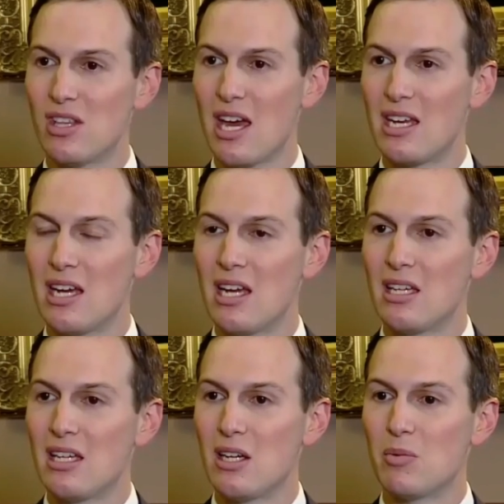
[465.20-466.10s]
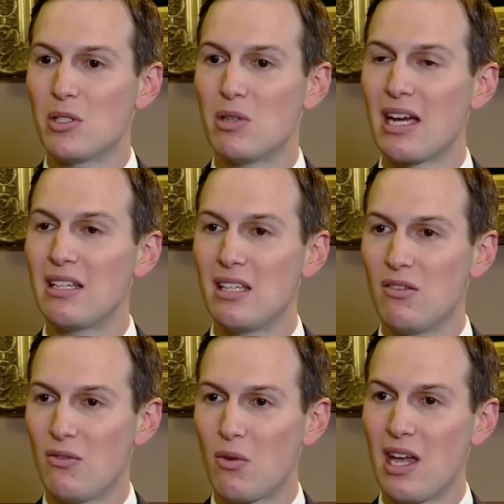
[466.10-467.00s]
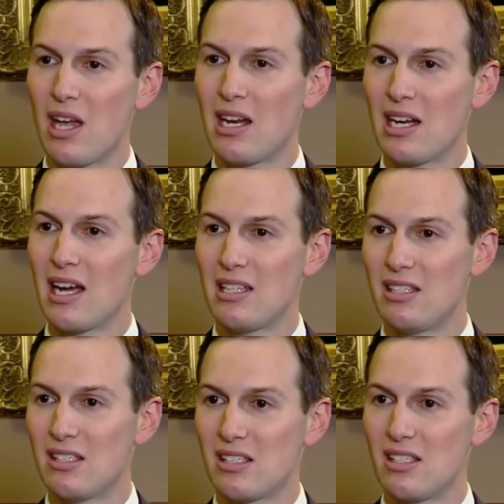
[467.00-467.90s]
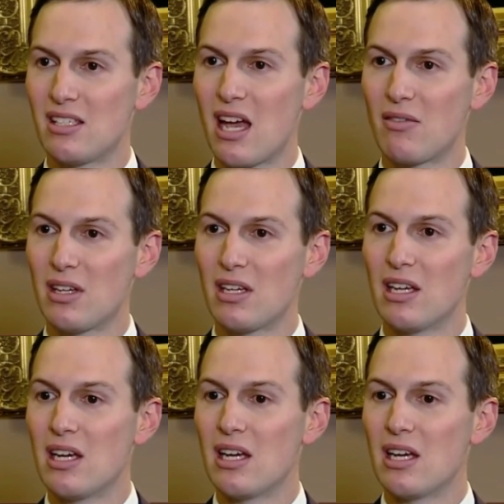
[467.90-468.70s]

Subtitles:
that, you know, between 1948 and 1967,